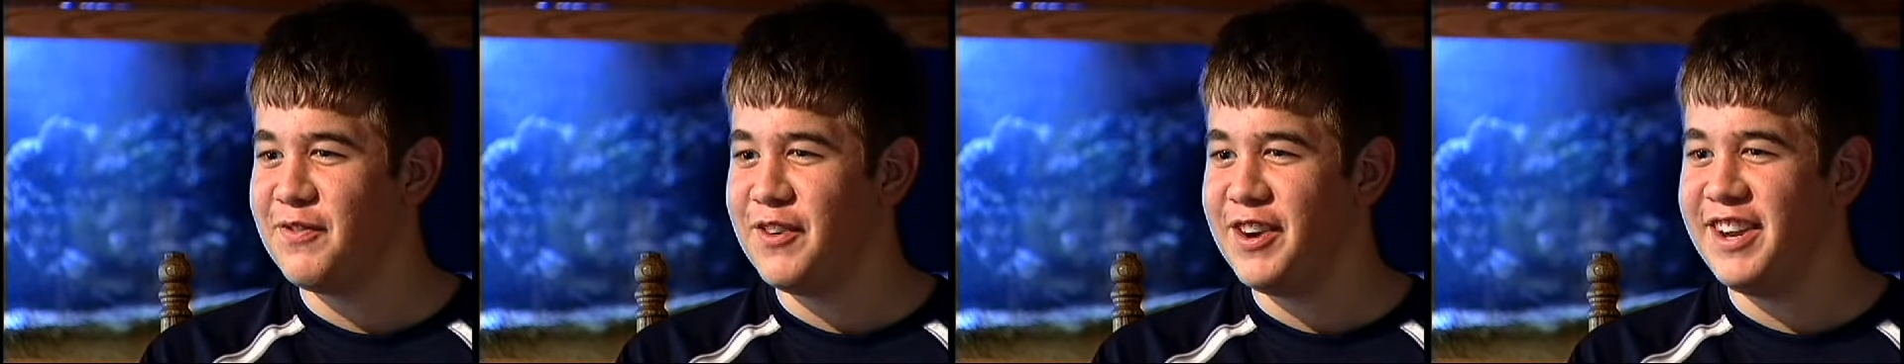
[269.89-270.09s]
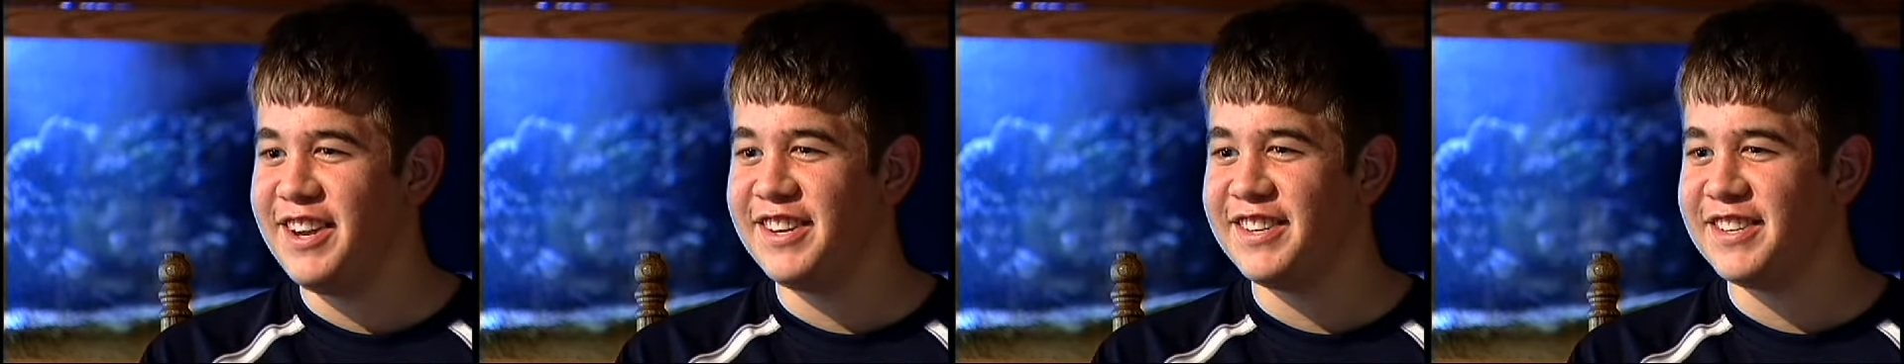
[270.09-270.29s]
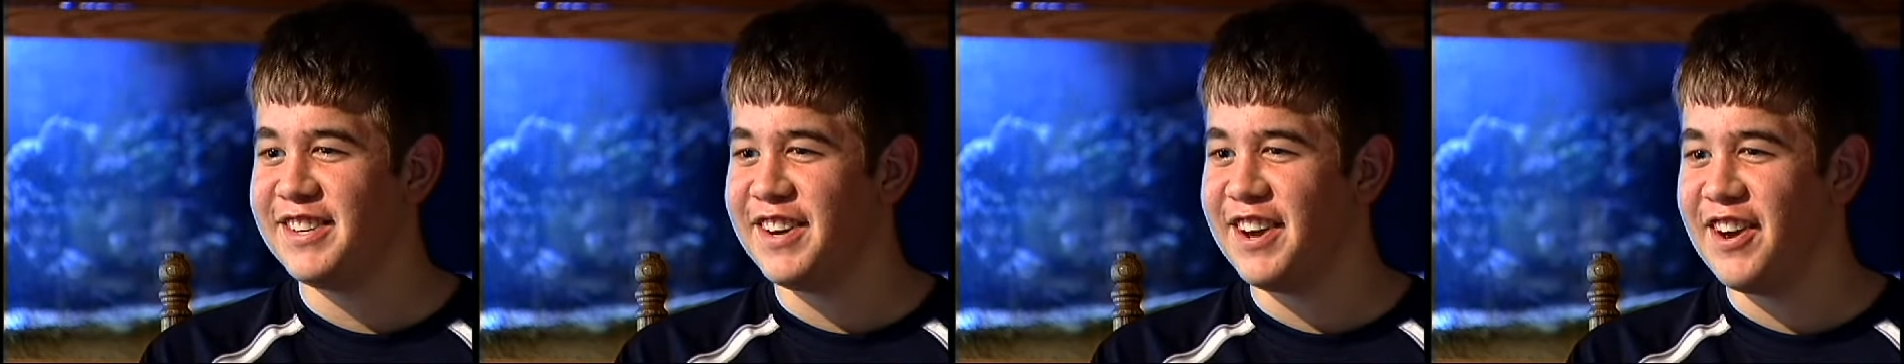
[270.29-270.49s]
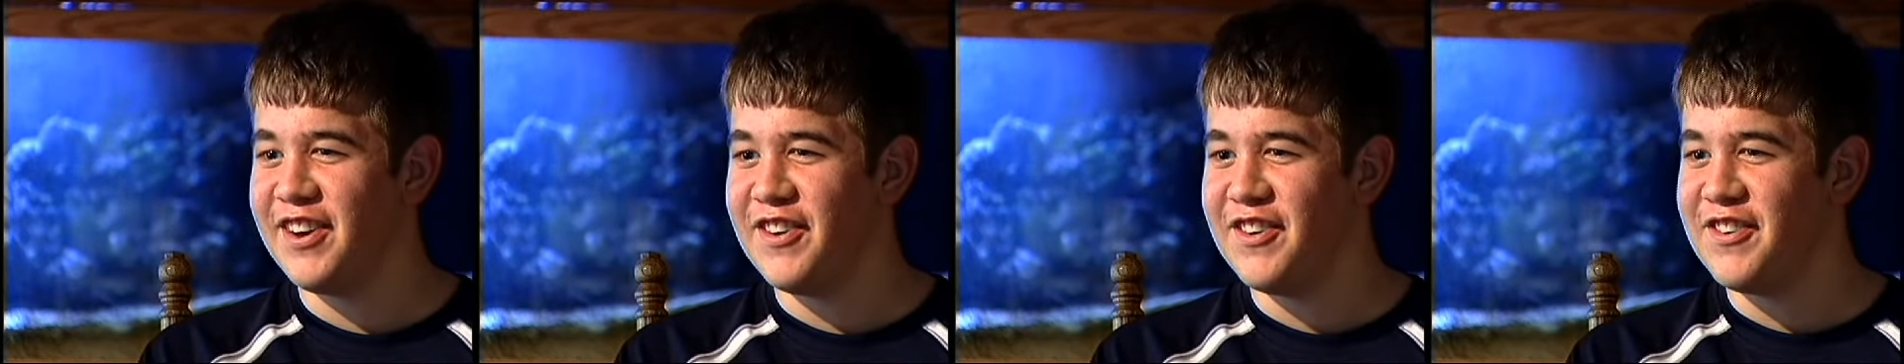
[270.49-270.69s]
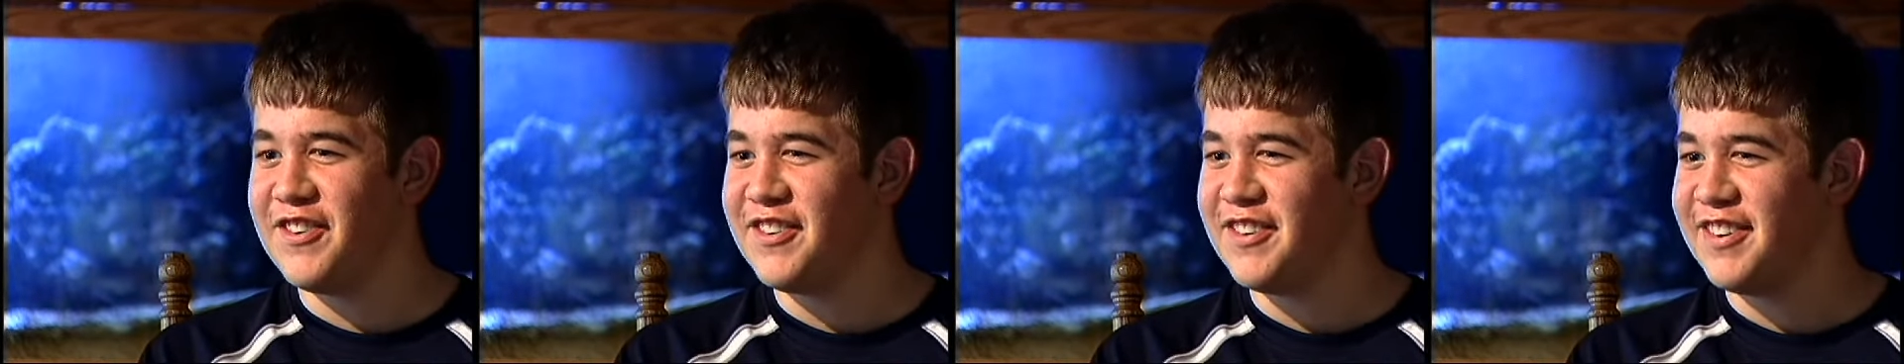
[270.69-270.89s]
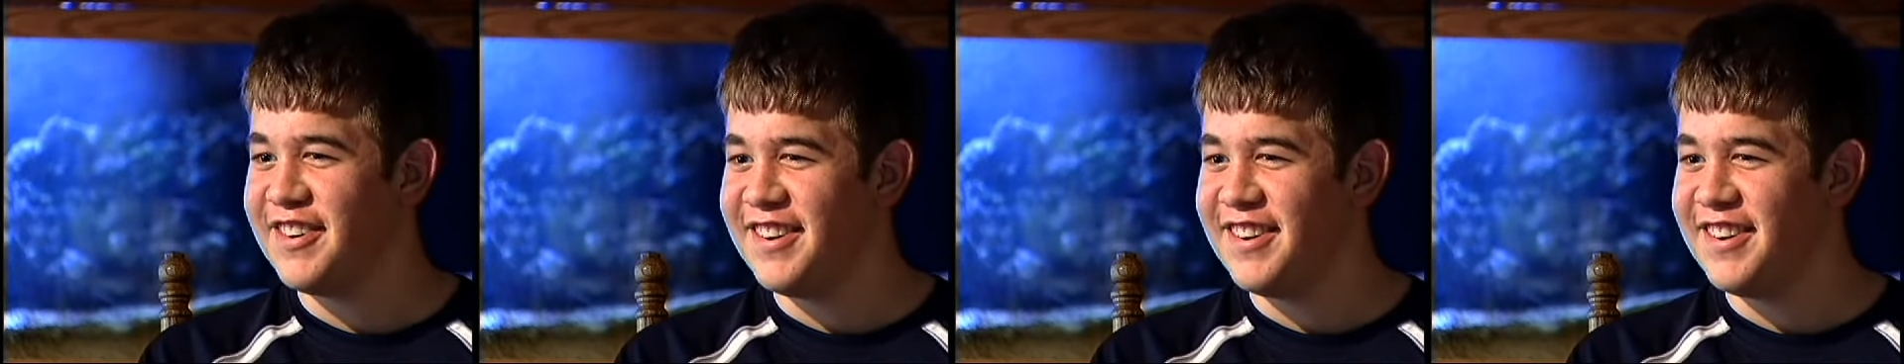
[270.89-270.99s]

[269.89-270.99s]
weeks ago